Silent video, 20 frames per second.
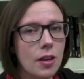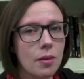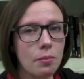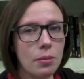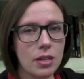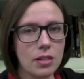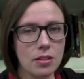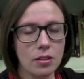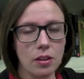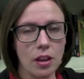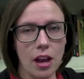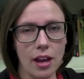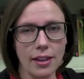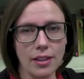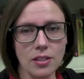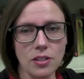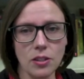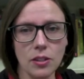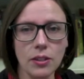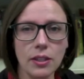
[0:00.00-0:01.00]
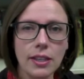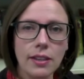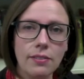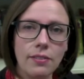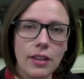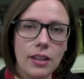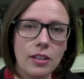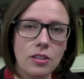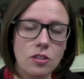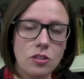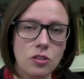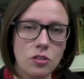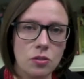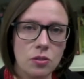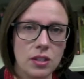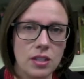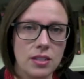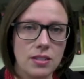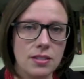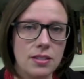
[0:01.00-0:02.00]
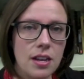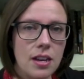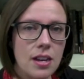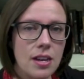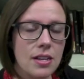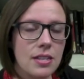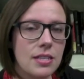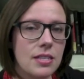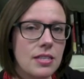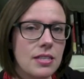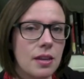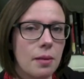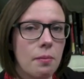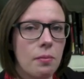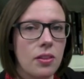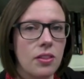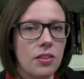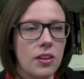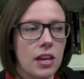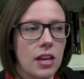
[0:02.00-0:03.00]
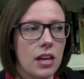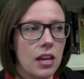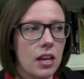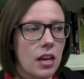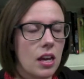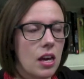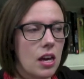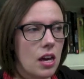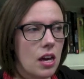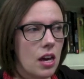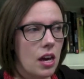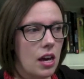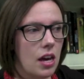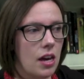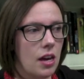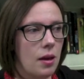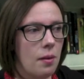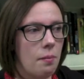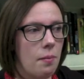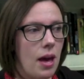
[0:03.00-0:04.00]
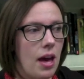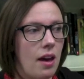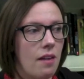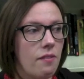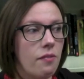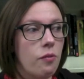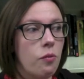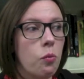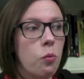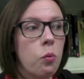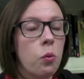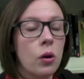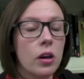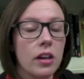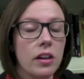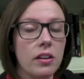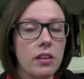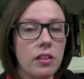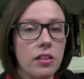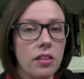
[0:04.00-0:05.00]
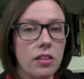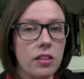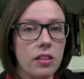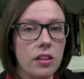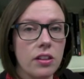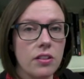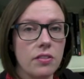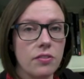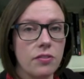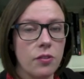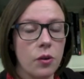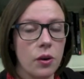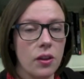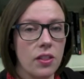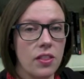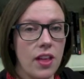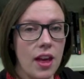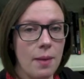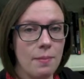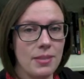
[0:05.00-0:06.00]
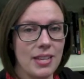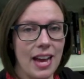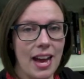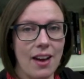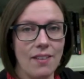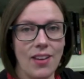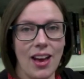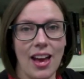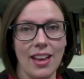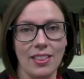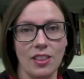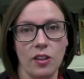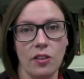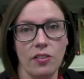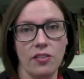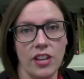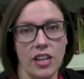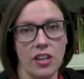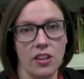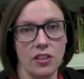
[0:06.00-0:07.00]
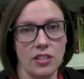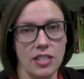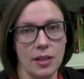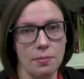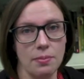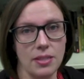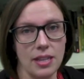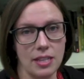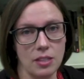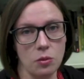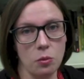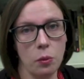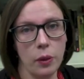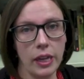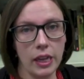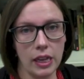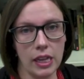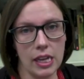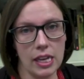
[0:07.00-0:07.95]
but as long as you're giving students something of worth for them to have at their fingertips, that's really